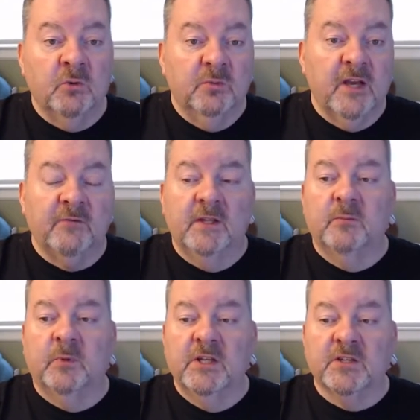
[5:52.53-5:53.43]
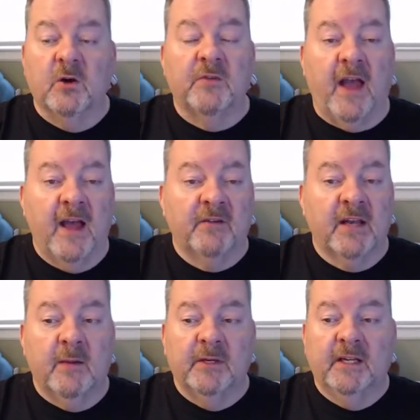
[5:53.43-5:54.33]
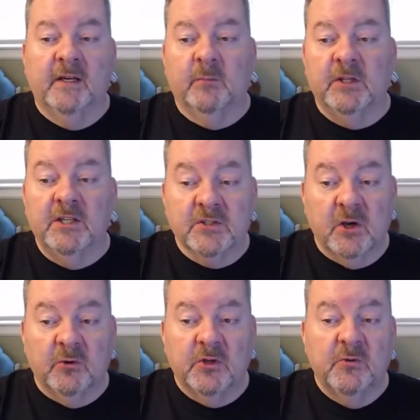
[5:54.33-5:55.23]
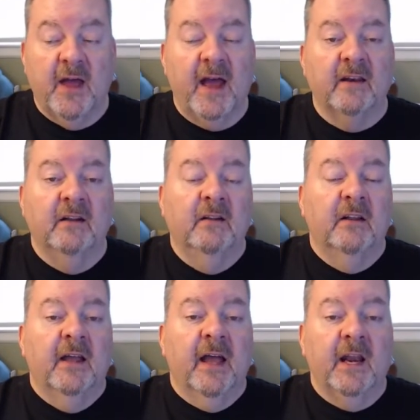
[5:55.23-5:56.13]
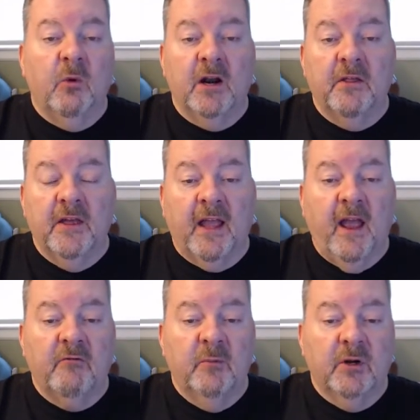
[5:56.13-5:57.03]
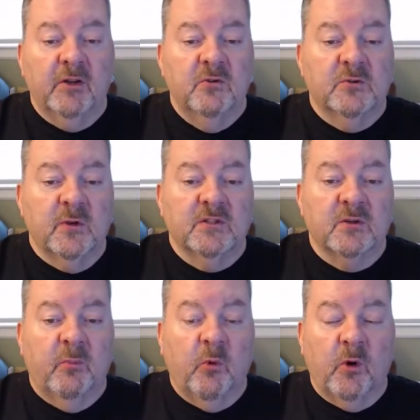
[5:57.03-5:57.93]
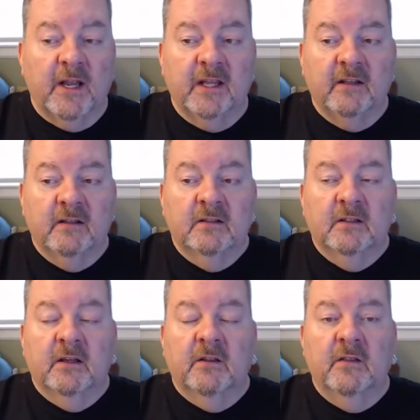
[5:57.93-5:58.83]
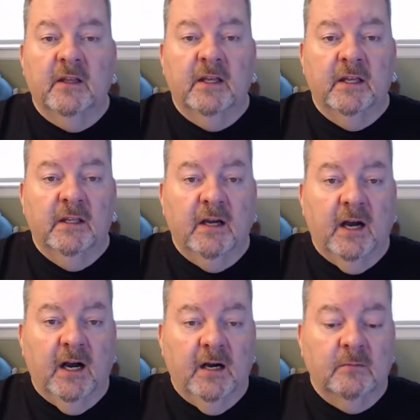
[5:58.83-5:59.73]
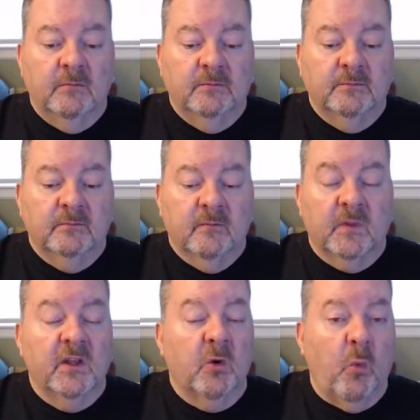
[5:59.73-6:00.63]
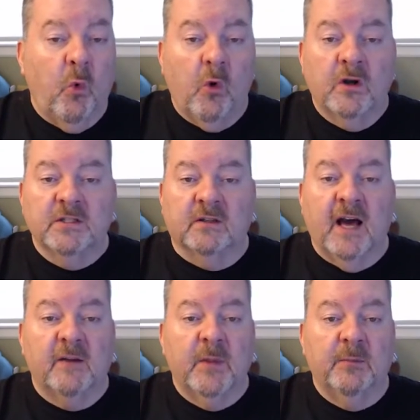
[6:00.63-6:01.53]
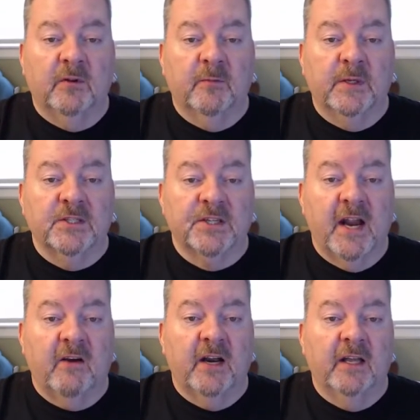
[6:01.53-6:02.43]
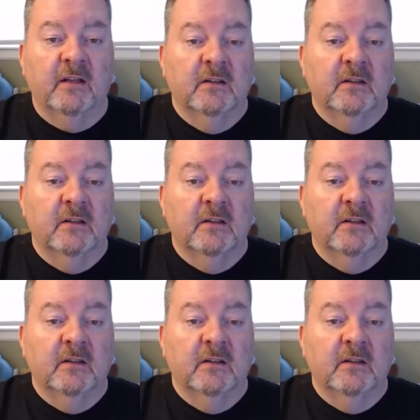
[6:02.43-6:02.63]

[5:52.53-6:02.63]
definitely, please go. If you haven't nominated, please go do that. And I want to thank everybody who's been supporting the awards. A lot of people have been sharing